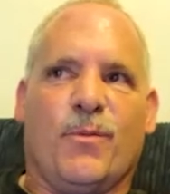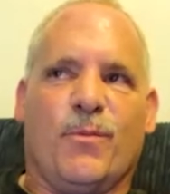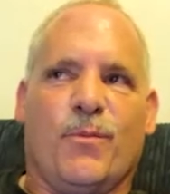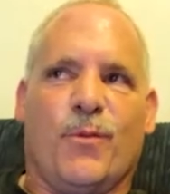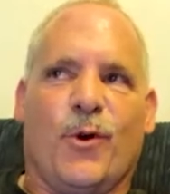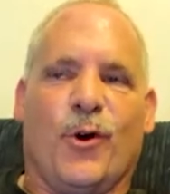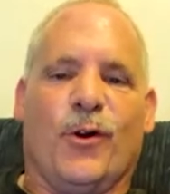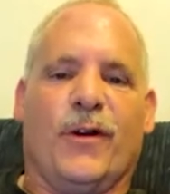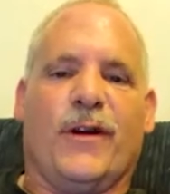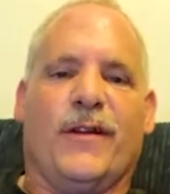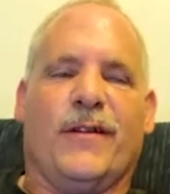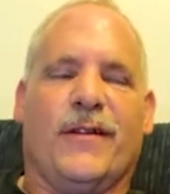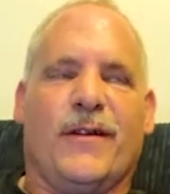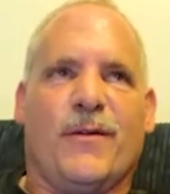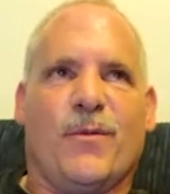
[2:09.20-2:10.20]

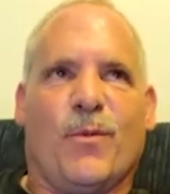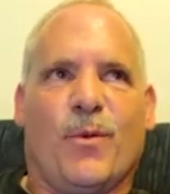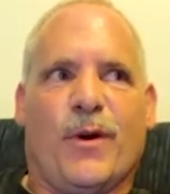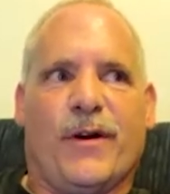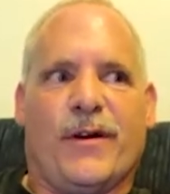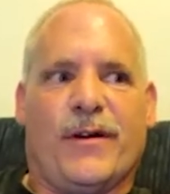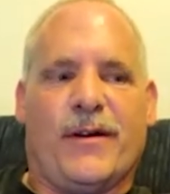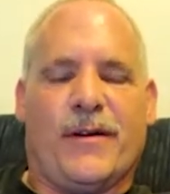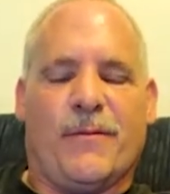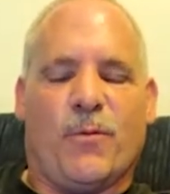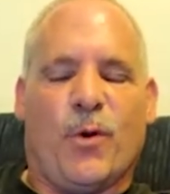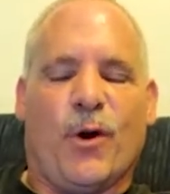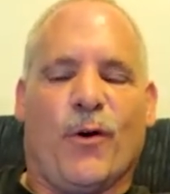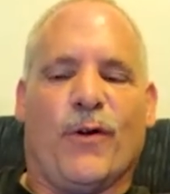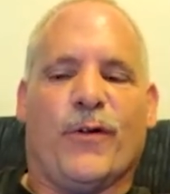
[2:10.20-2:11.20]
Early when
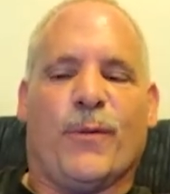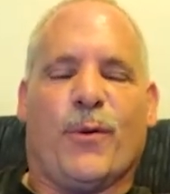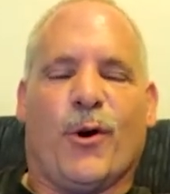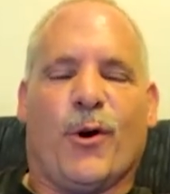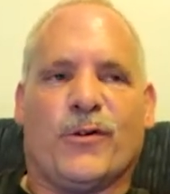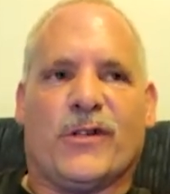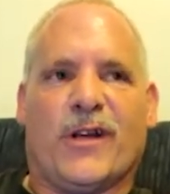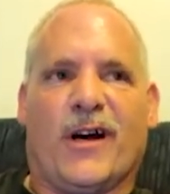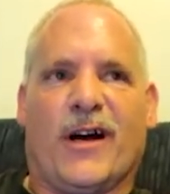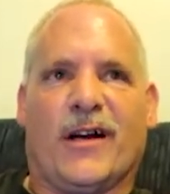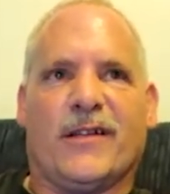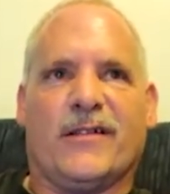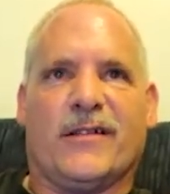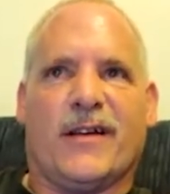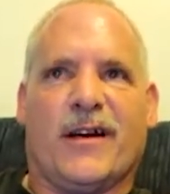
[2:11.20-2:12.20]
we were in the pro
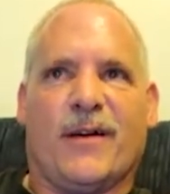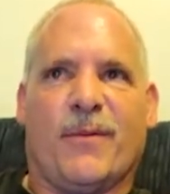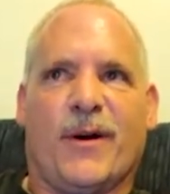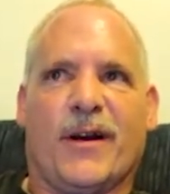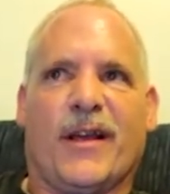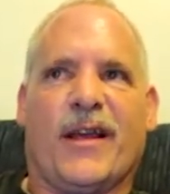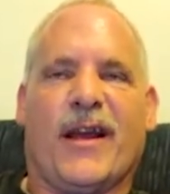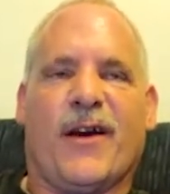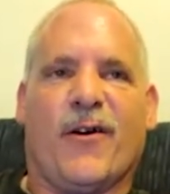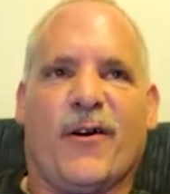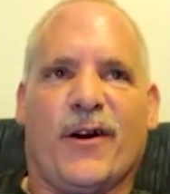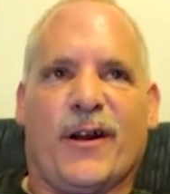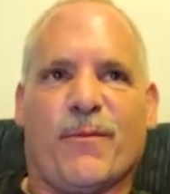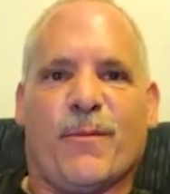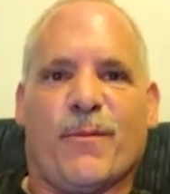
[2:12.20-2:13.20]
stocks, Punky Karen
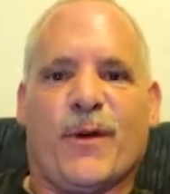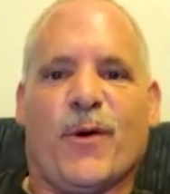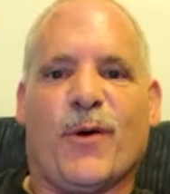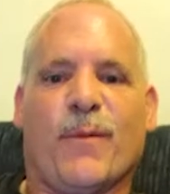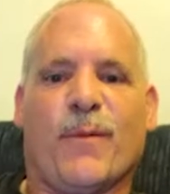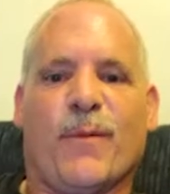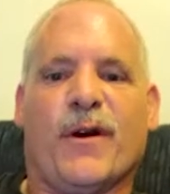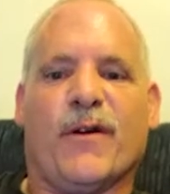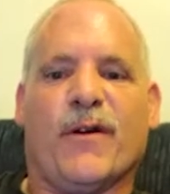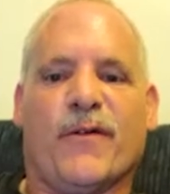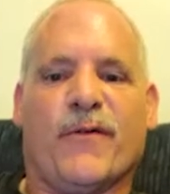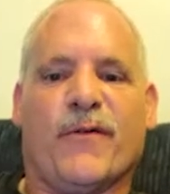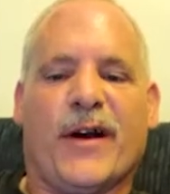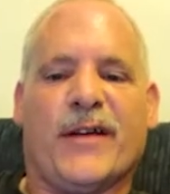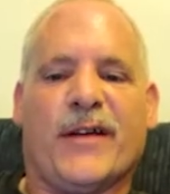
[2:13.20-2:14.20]
had given me quite a bit of
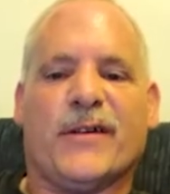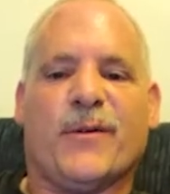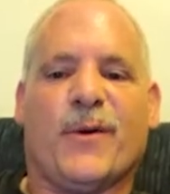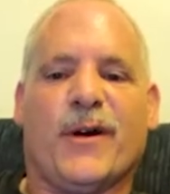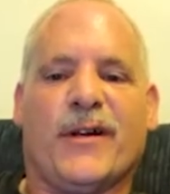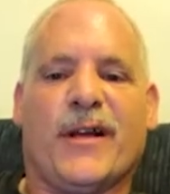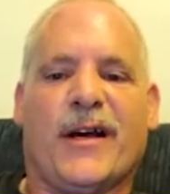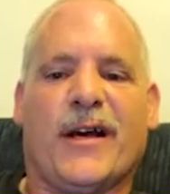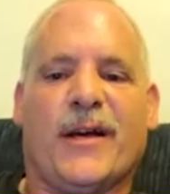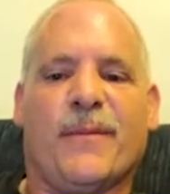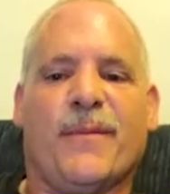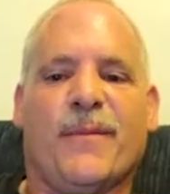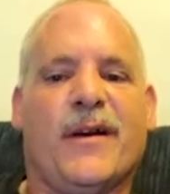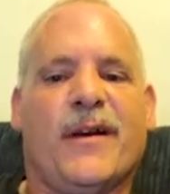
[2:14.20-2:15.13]
advice at one time.